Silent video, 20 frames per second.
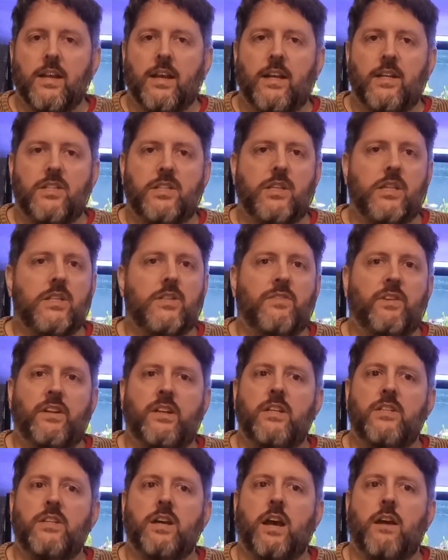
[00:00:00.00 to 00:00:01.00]
And since then,
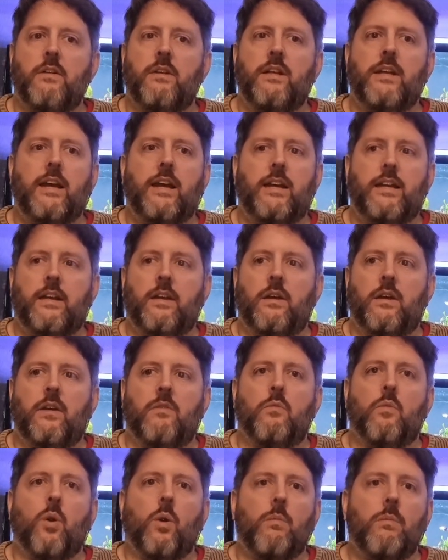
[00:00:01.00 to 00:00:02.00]
he's only had
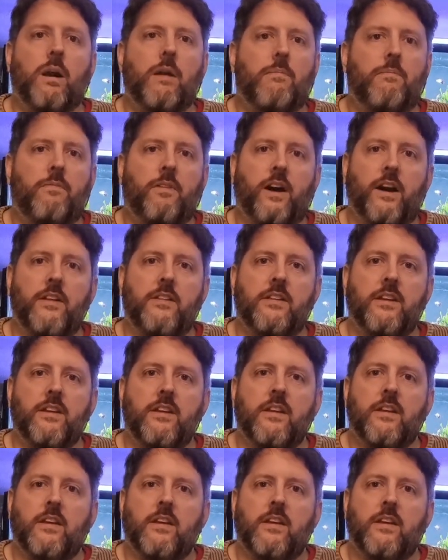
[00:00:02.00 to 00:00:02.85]
a warm-up fight